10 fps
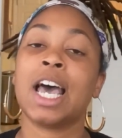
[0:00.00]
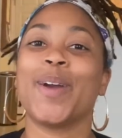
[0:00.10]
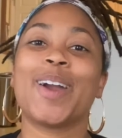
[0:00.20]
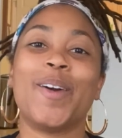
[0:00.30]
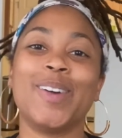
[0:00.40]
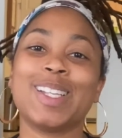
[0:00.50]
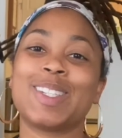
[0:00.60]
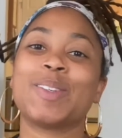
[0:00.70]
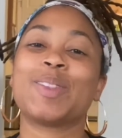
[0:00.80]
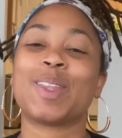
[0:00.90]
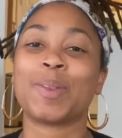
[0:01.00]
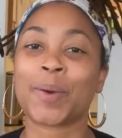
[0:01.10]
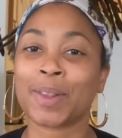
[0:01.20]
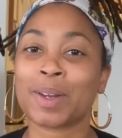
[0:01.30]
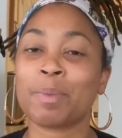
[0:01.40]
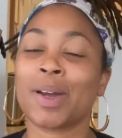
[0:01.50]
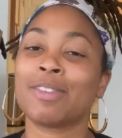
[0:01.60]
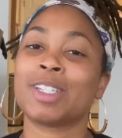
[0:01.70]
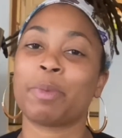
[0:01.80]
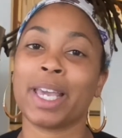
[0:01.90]
We're going to the northern part
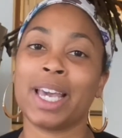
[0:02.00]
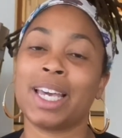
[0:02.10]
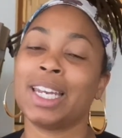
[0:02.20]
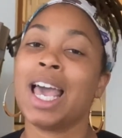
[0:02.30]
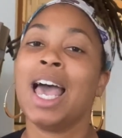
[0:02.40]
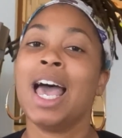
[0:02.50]
of Japan.